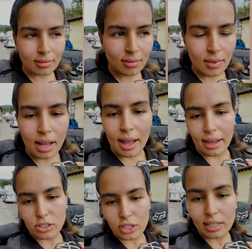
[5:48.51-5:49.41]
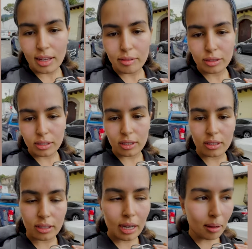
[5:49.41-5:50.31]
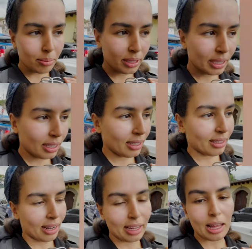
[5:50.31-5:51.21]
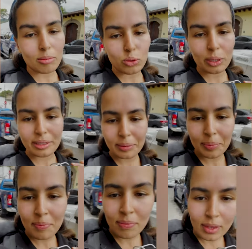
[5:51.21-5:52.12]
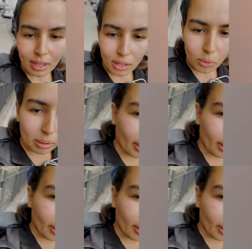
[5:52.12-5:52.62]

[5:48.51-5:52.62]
or if you plan on taking public transportation from one area to the